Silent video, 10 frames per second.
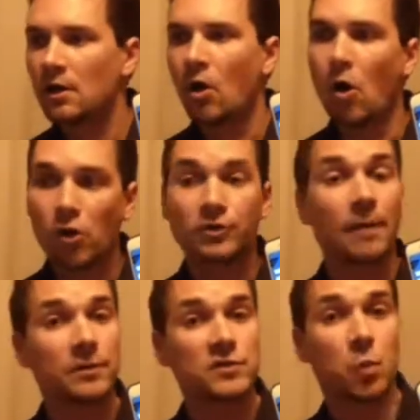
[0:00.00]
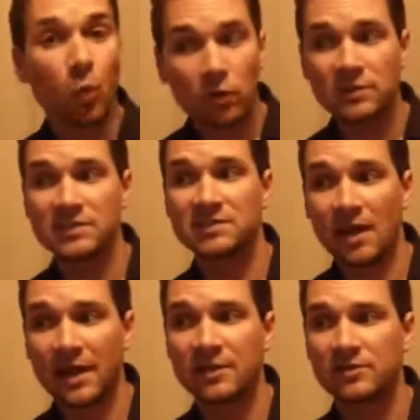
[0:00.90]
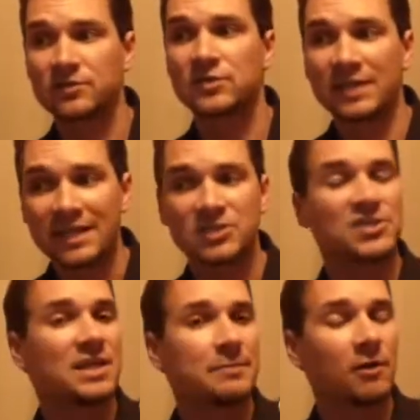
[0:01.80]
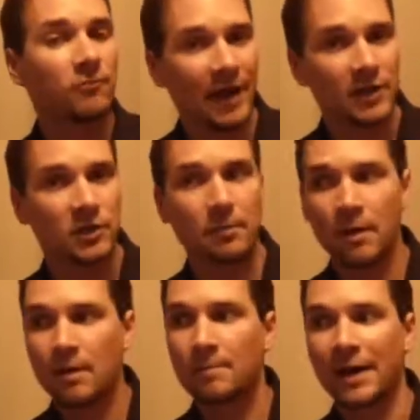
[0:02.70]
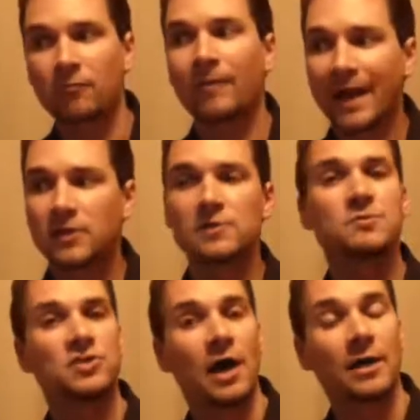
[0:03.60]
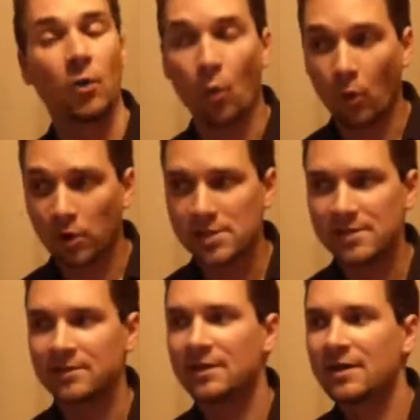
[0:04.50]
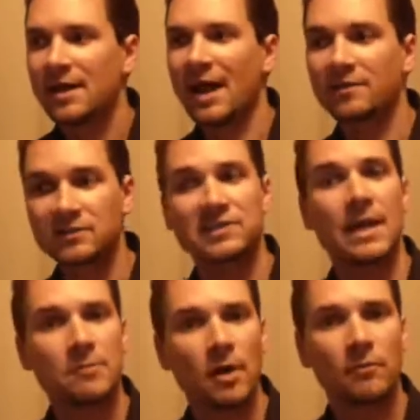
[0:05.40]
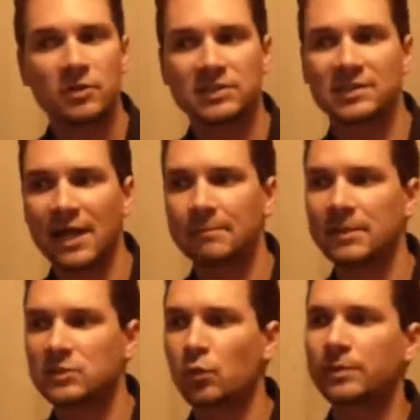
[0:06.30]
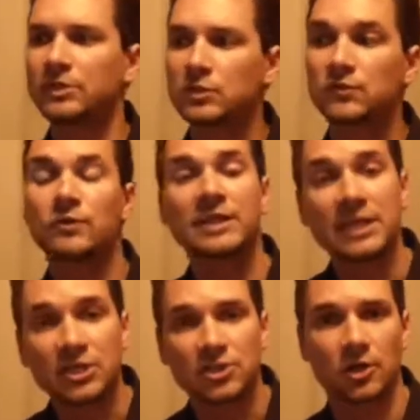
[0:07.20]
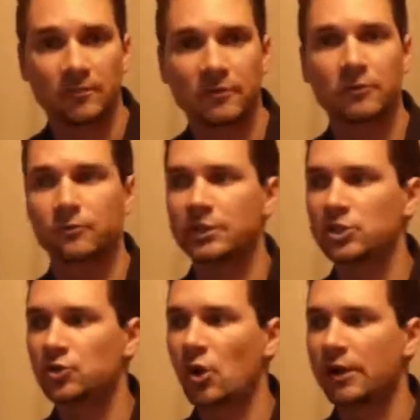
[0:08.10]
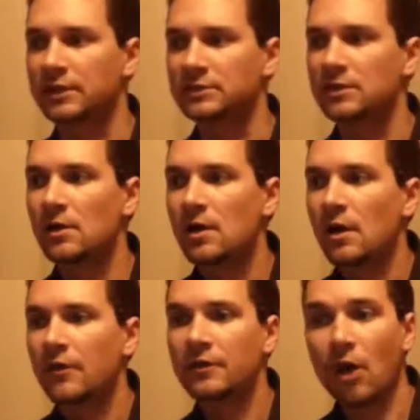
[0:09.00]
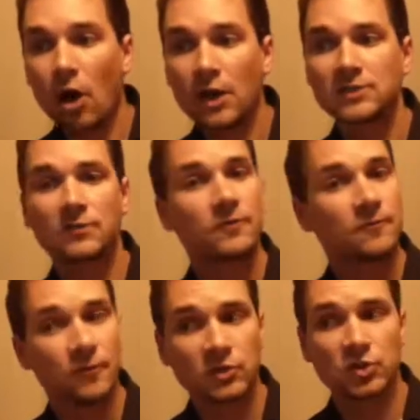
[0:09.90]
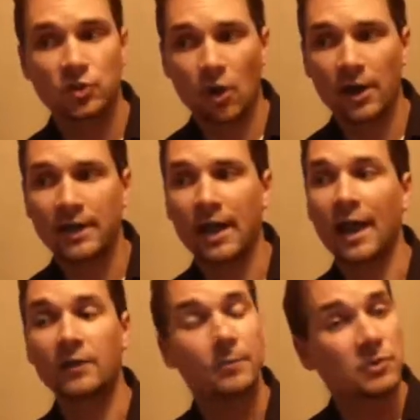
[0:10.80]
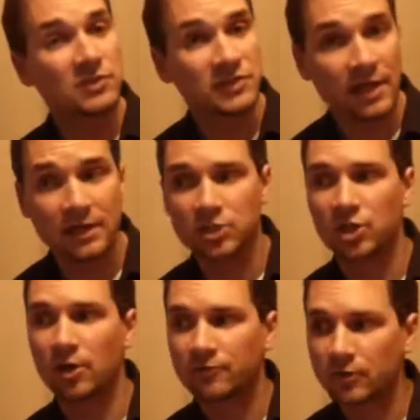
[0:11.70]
All numbers were assigned to each team at random by random.org, and the same number assignments will be used for each of the 3 drawings. The odds for the first drawing and the percentage of